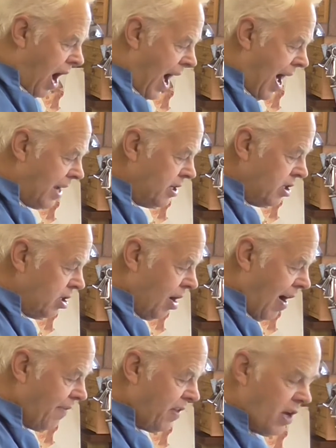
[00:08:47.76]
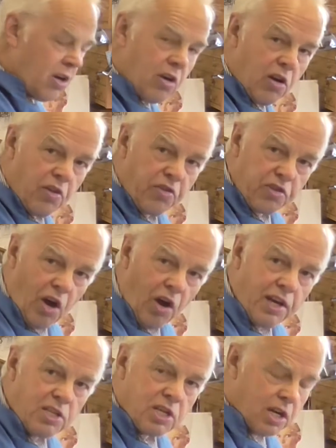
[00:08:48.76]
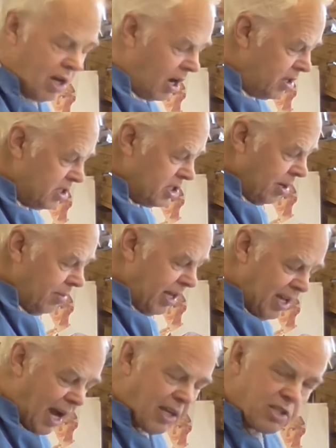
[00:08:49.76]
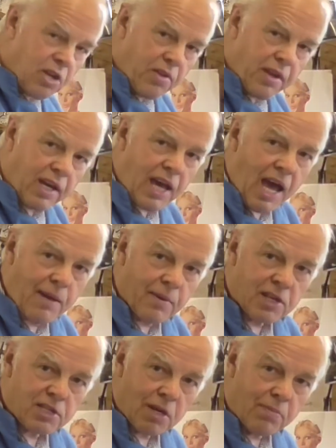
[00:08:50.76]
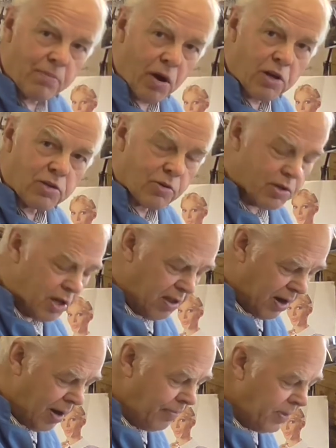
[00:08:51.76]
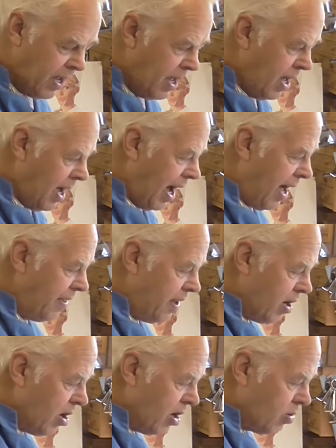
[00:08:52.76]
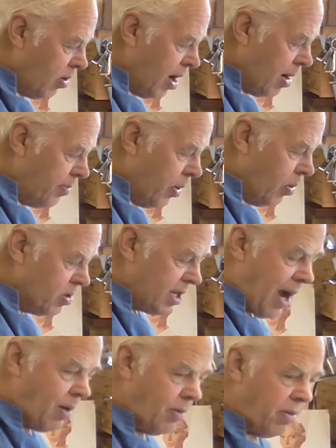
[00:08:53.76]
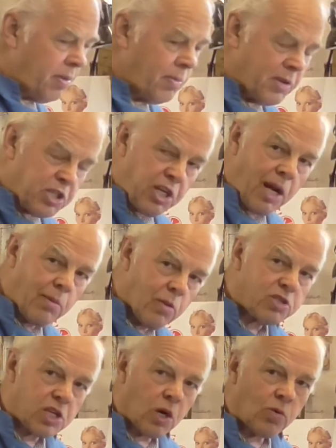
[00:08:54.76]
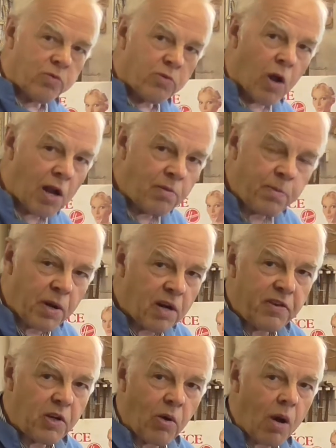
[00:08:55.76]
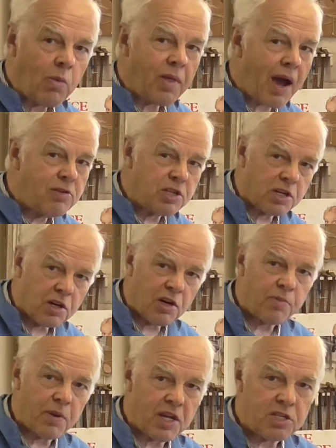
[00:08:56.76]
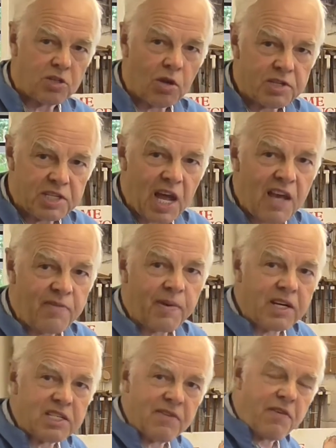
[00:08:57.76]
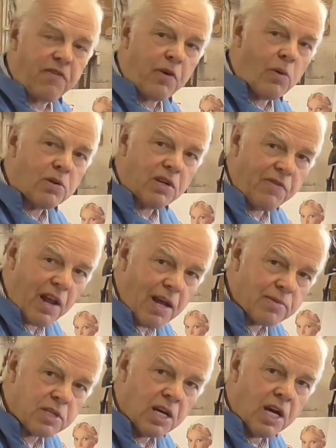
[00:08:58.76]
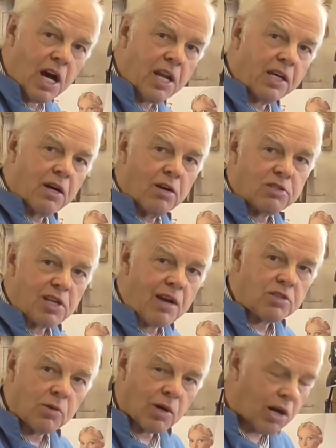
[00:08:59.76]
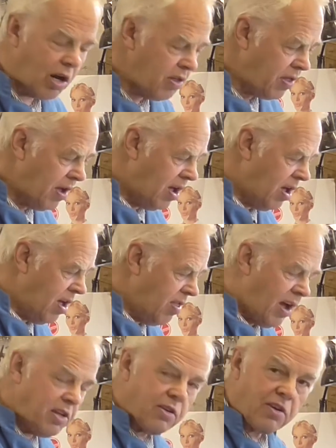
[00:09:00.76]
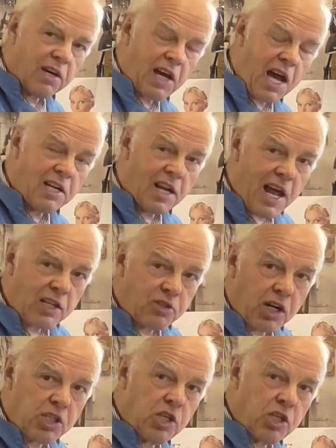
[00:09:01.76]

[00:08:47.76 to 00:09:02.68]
and you have the earth tight and somebody yanks on the cable at some point or another and the earth wire pulls out, the machine will still run perfectly alright without an earth, but it's not safe, because if a fault develops and it goes down to earth, then you could get an electric